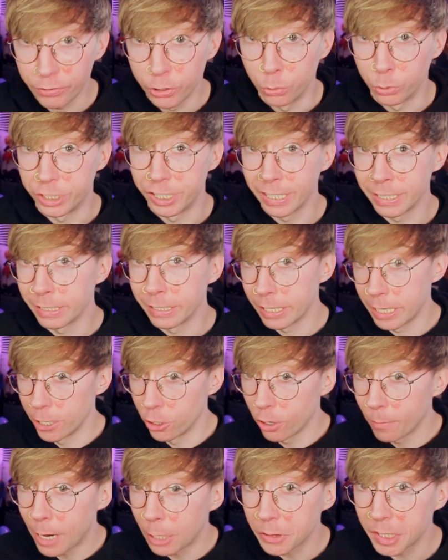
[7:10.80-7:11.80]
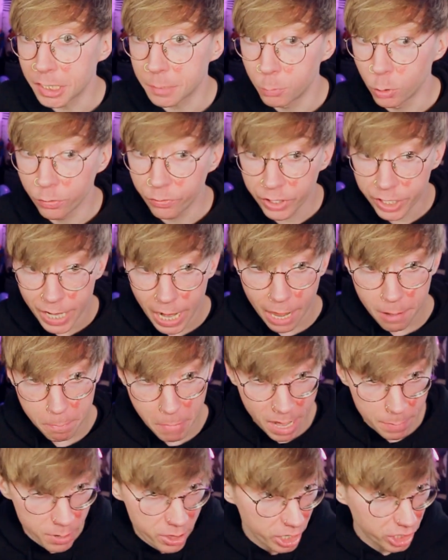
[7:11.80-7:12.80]
didn't hear about this movie yet,
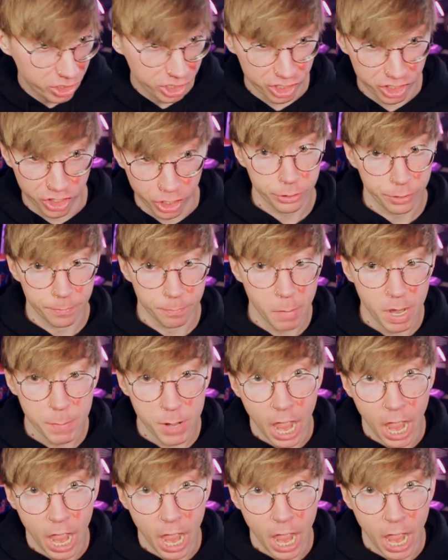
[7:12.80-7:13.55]
maybe I